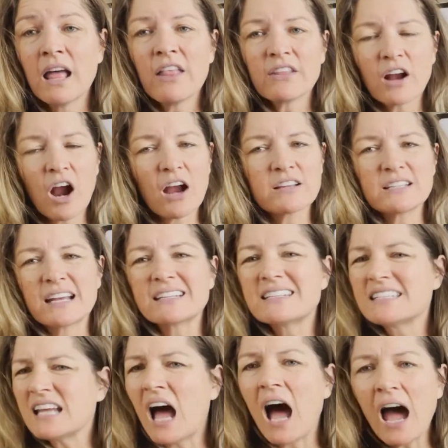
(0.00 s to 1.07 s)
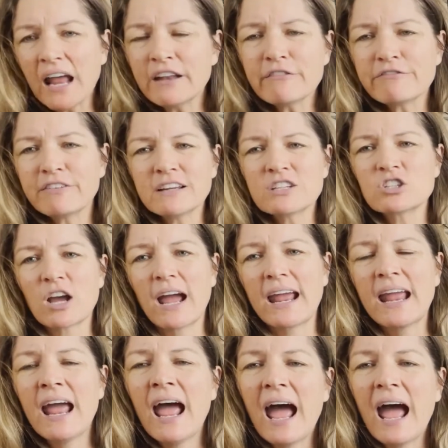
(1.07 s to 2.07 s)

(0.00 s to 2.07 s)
There is a ton of fungi